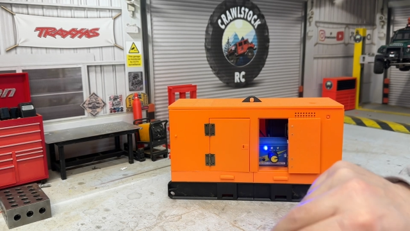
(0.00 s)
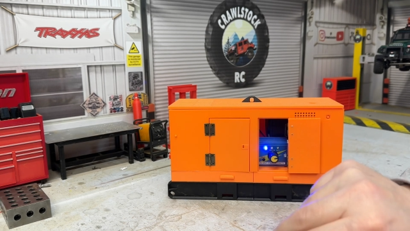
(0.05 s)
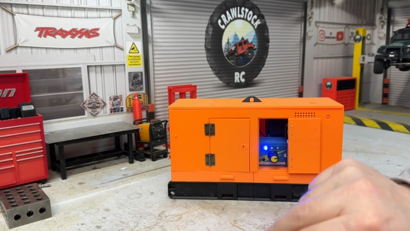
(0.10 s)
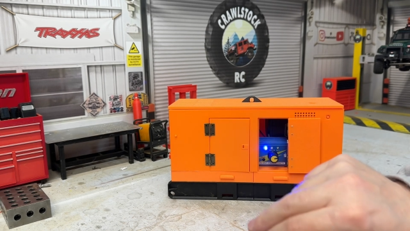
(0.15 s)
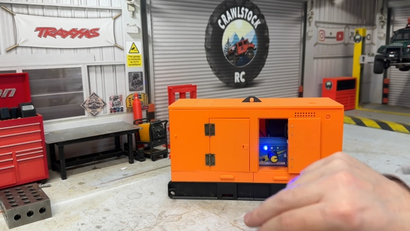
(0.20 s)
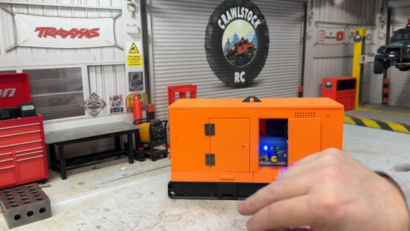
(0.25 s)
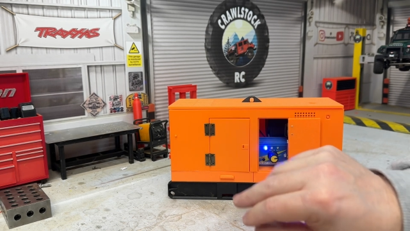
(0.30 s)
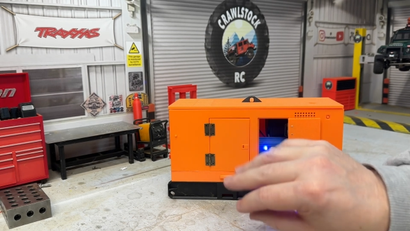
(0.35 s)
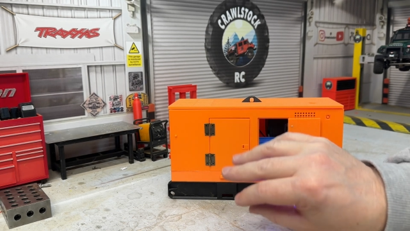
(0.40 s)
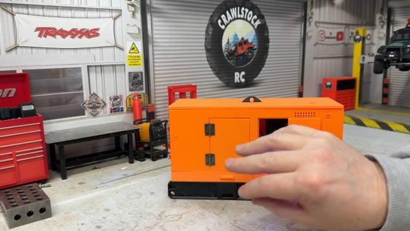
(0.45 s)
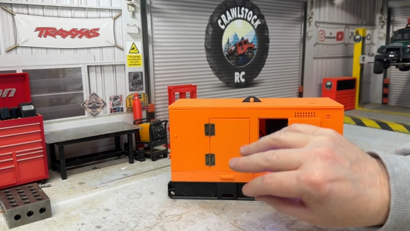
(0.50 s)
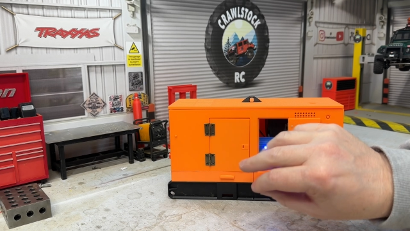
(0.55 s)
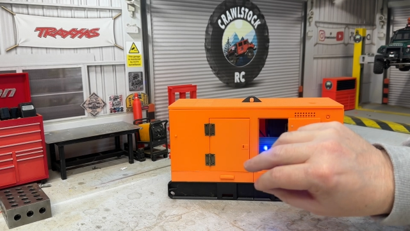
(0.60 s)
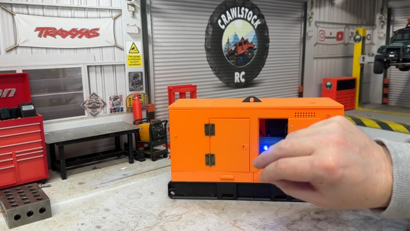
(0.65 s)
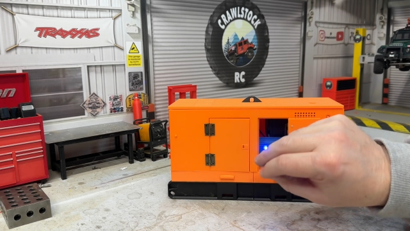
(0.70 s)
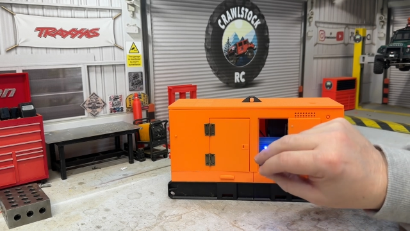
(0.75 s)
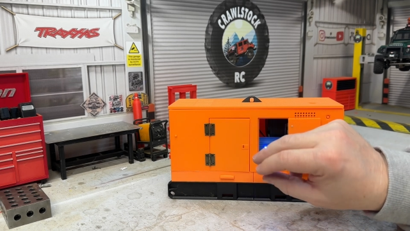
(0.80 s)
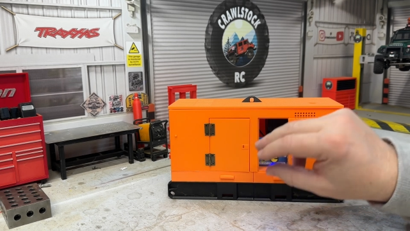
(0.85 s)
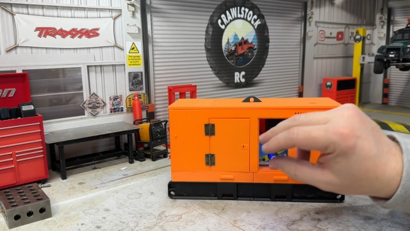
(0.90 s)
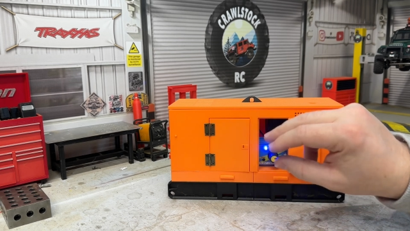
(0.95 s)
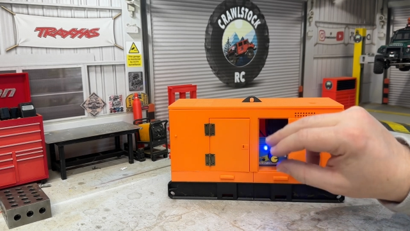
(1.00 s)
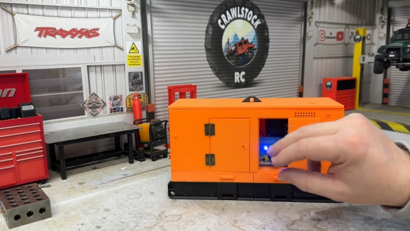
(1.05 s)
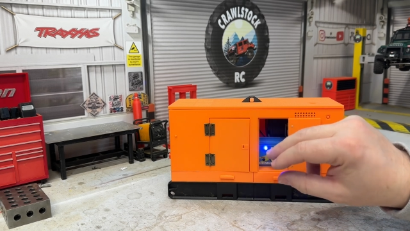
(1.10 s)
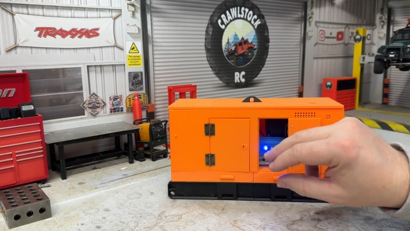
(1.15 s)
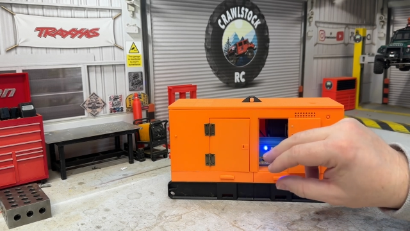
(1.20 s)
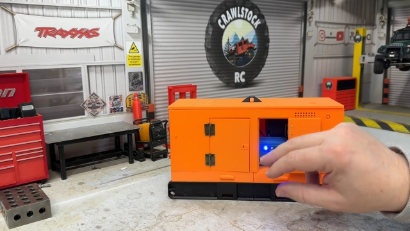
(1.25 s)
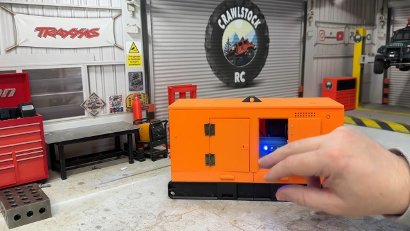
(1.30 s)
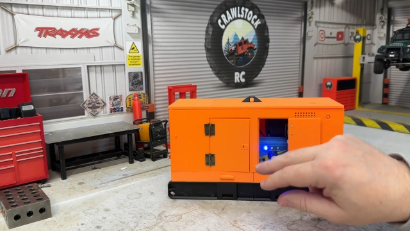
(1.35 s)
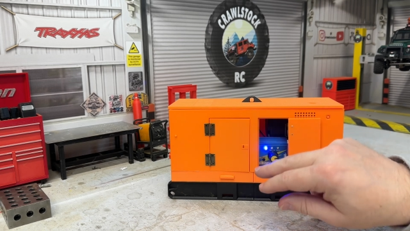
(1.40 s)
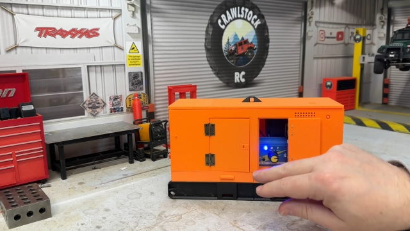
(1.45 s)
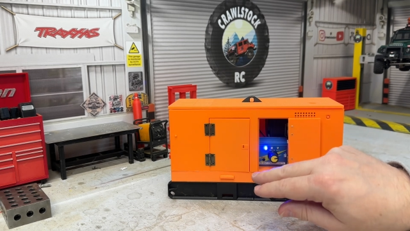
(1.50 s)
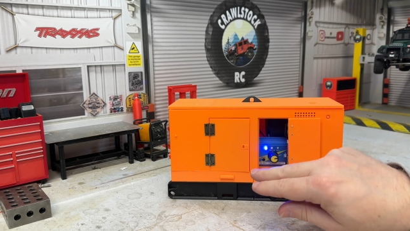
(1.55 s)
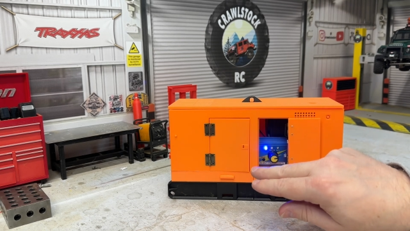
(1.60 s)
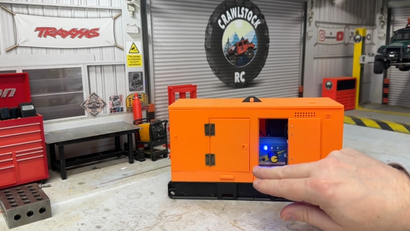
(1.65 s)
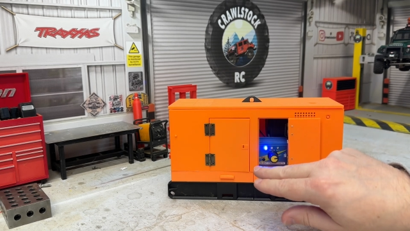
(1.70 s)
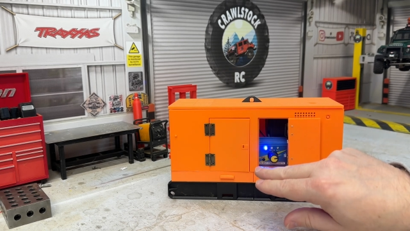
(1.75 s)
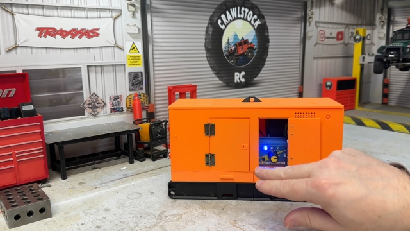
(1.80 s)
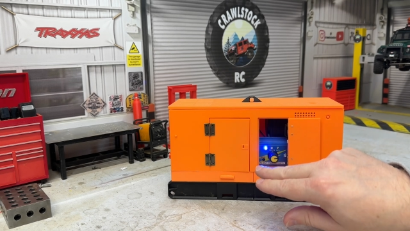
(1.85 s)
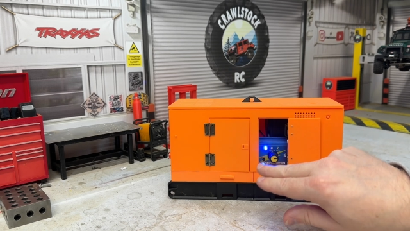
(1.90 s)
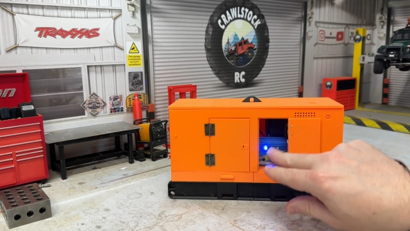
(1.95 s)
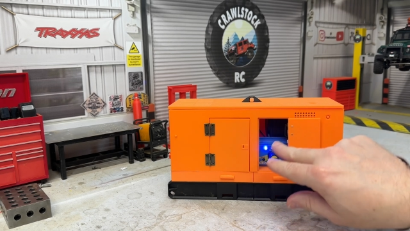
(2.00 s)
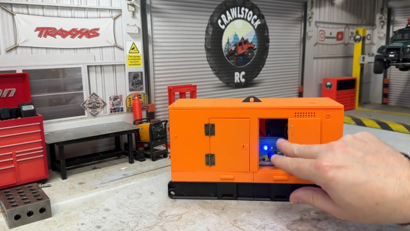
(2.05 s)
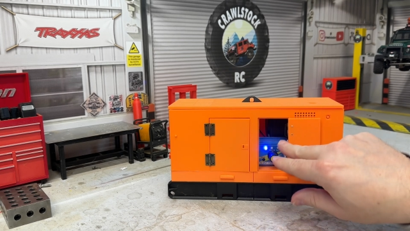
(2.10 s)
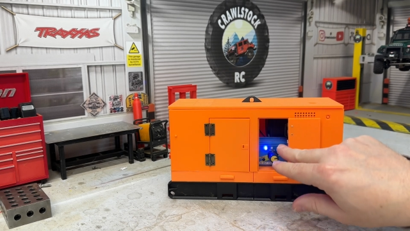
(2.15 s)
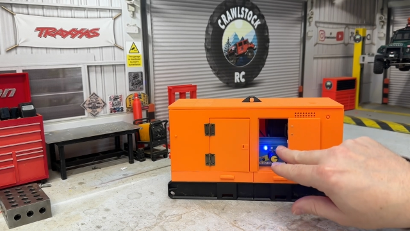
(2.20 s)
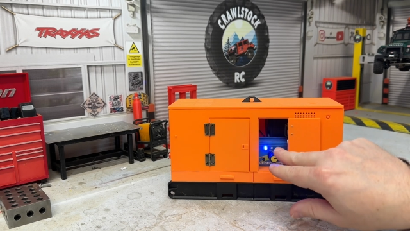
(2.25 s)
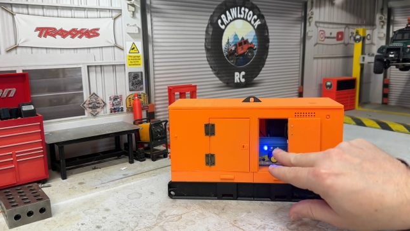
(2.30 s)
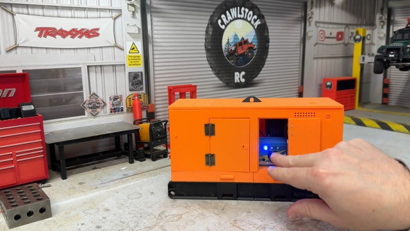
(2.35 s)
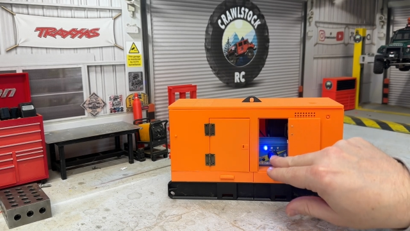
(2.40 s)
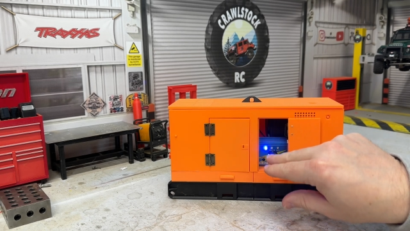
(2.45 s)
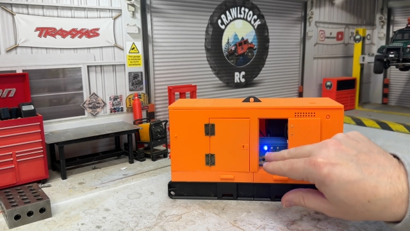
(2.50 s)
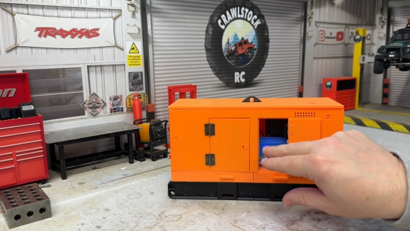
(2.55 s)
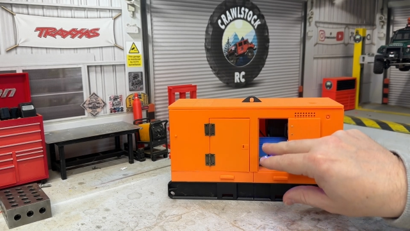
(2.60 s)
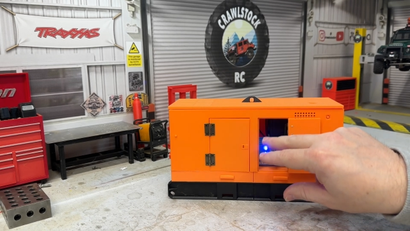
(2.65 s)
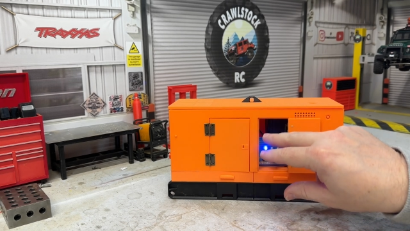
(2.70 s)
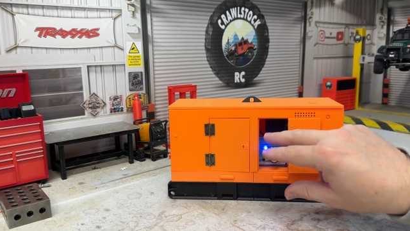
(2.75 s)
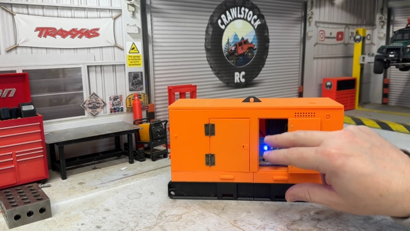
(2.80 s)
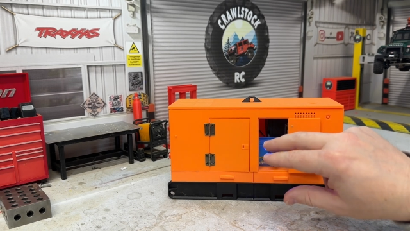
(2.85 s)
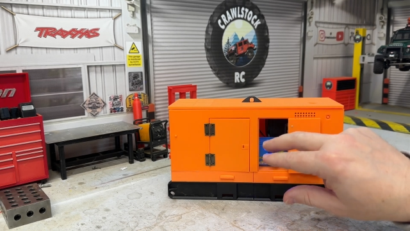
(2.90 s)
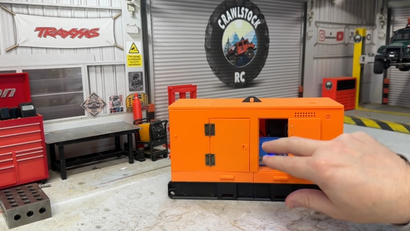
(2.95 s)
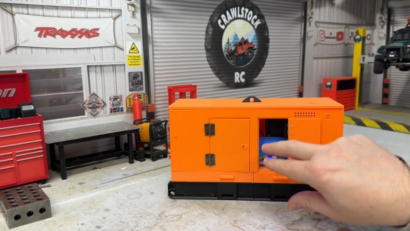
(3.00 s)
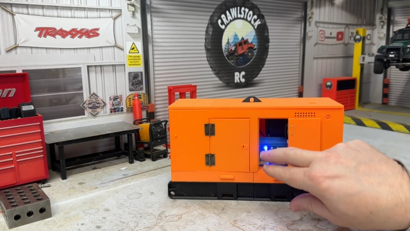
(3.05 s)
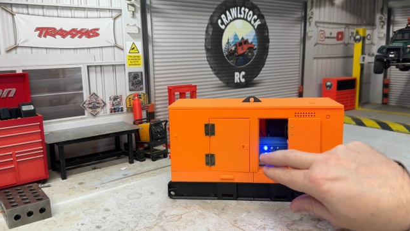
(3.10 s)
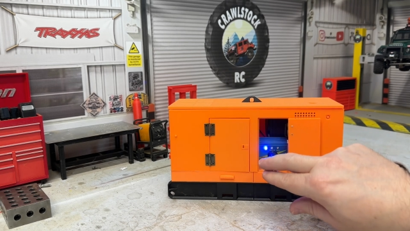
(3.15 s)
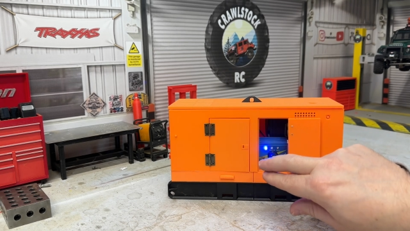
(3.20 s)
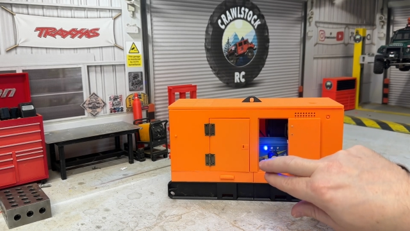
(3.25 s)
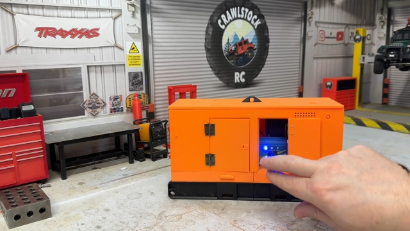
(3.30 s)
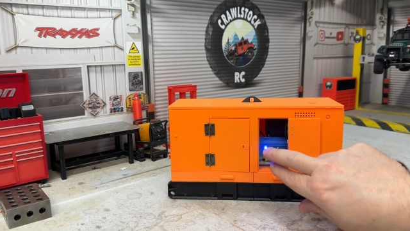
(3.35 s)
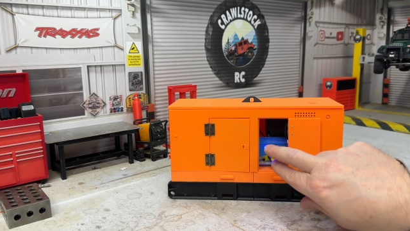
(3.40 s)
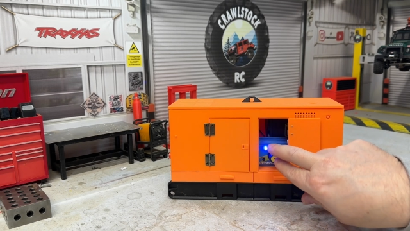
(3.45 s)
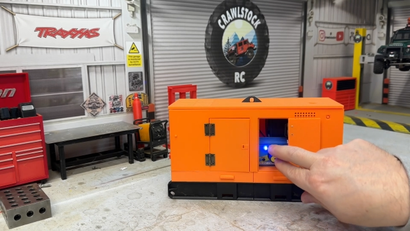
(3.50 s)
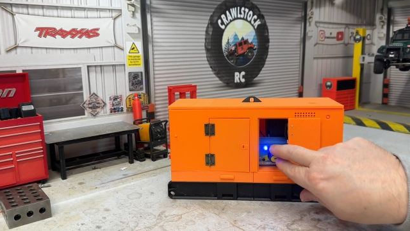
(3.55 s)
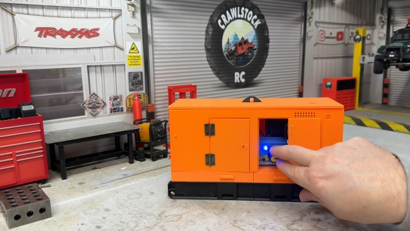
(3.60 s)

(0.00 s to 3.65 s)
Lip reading: No face is visible, so there are no lips to read.